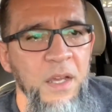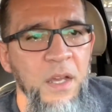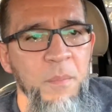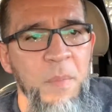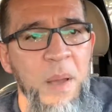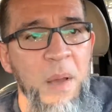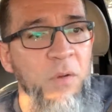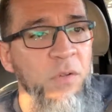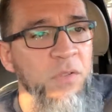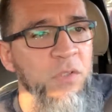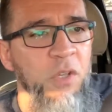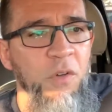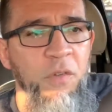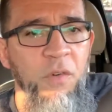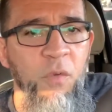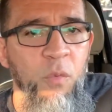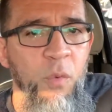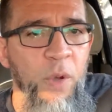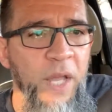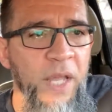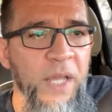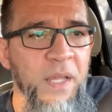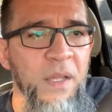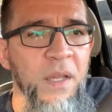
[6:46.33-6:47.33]
was
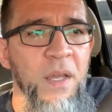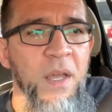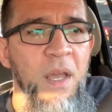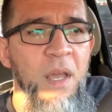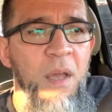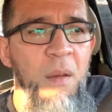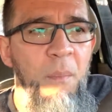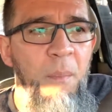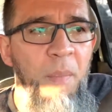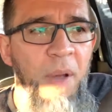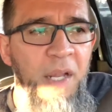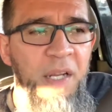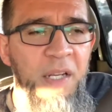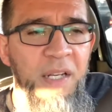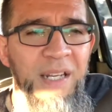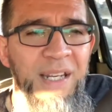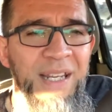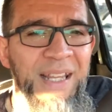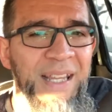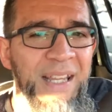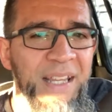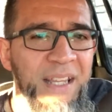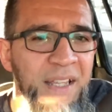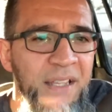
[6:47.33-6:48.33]
overweight. My
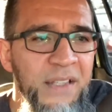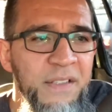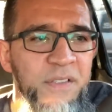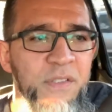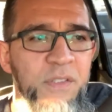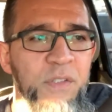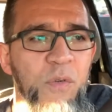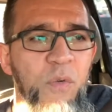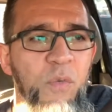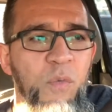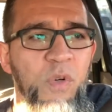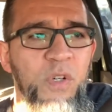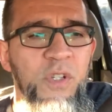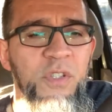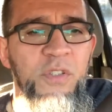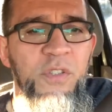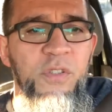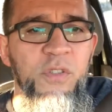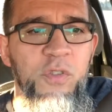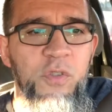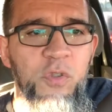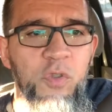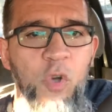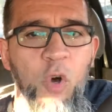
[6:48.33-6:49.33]
knees were
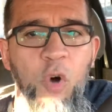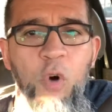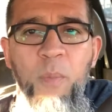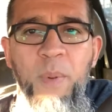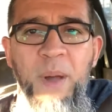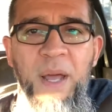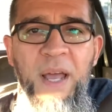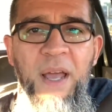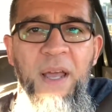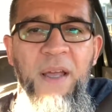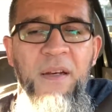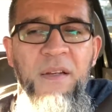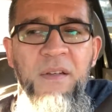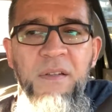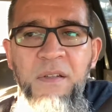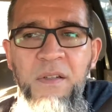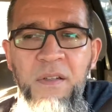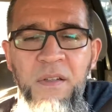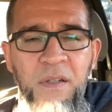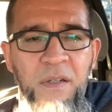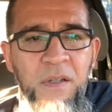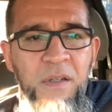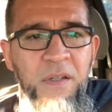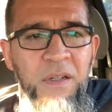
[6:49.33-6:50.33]
so bad.
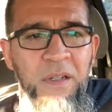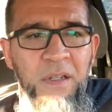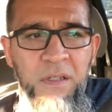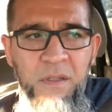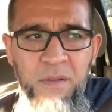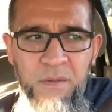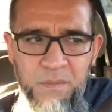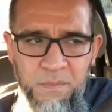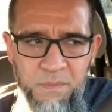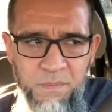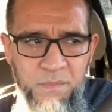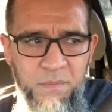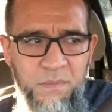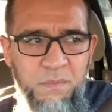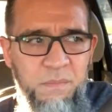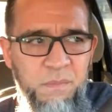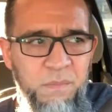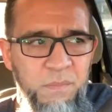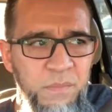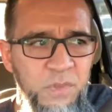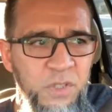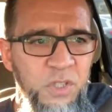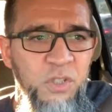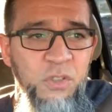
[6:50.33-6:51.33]

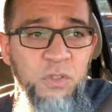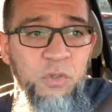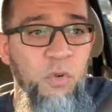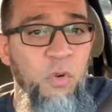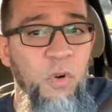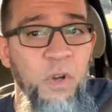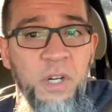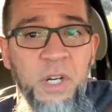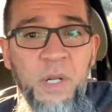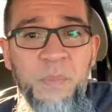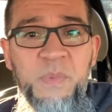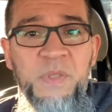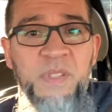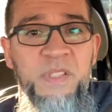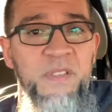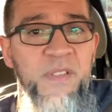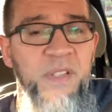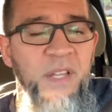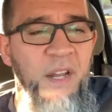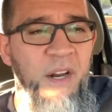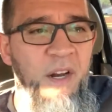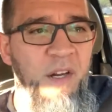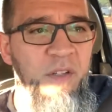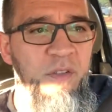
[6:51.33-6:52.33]
Just going up the
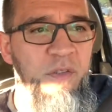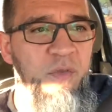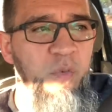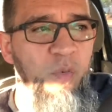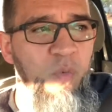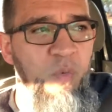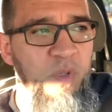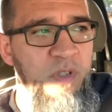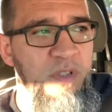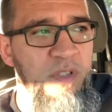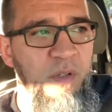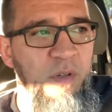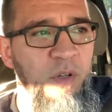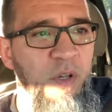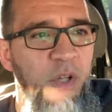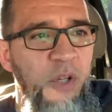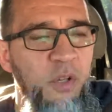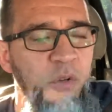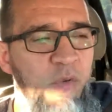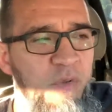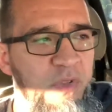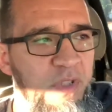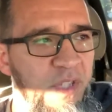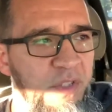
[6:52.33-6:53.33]
stairs was a
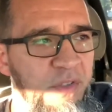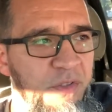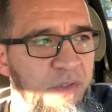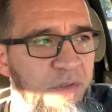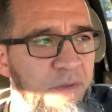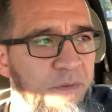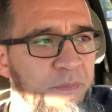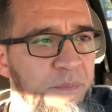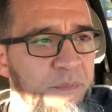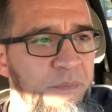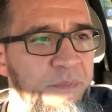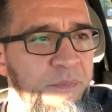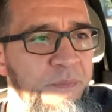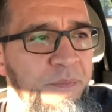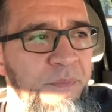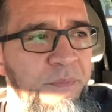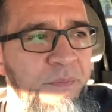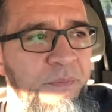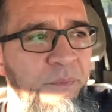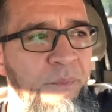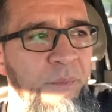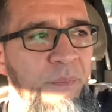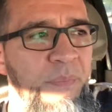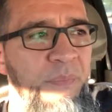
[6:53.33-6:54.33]
huge issue.
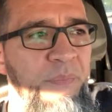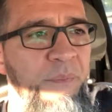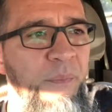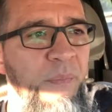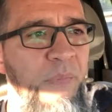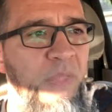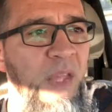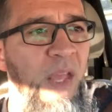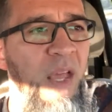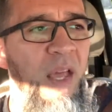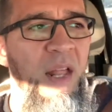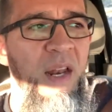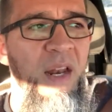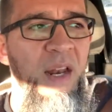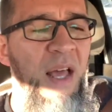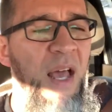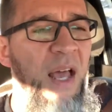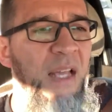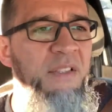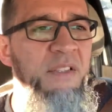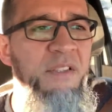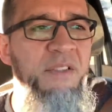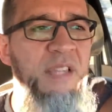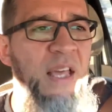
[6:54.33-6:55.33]

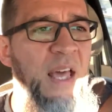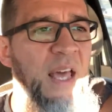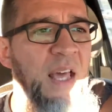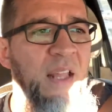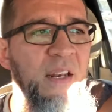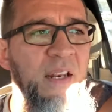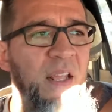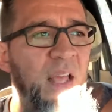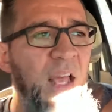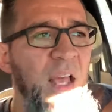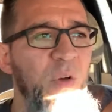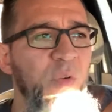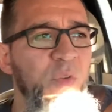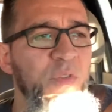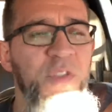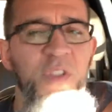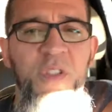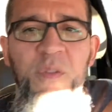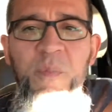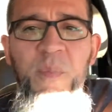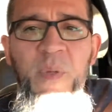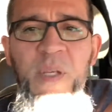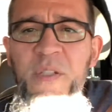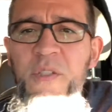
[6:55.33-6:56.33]
I was
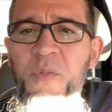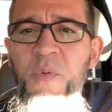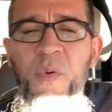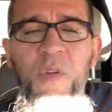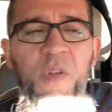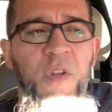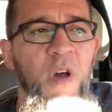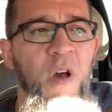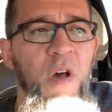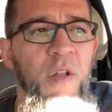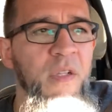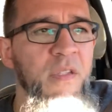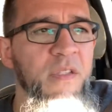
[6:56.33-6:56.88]
just miserable all the